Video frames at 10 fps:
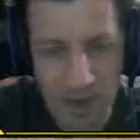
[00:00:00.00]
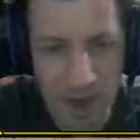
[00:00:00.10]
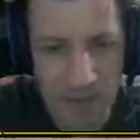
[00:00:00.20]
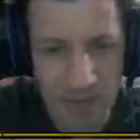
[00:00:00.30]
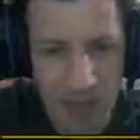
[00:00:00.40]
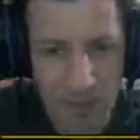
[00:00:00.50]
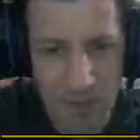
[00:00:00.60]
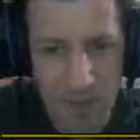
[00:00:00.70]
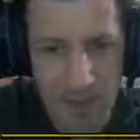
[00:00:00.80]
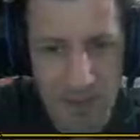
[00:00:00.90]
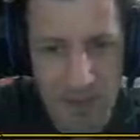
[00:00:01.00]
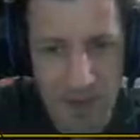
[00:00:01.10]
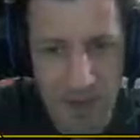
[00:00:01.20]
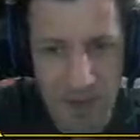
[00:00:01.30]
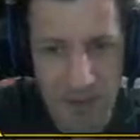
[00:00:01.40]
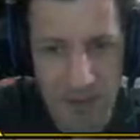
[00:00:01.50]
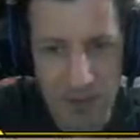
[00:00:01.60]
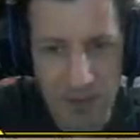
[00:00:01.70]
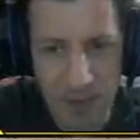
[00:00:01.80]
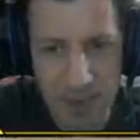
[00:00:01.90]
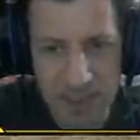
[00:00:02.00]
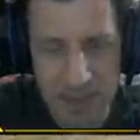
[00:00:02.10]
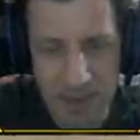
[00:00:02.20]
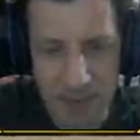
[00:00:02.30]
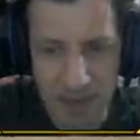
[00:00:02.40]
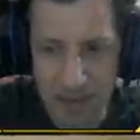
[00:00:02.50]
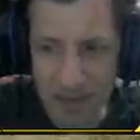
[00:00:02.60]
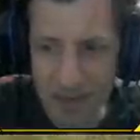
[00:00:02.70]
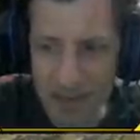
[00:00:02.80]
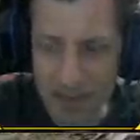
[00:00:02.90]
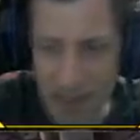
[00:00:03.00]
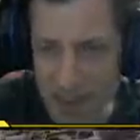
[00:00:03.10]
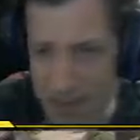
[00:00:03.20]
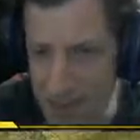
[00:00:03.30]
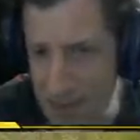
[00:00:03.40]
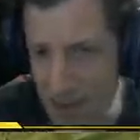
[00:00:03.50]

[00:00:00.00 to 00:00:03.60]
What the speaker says: I have not been really crazy about Battle Pass lately.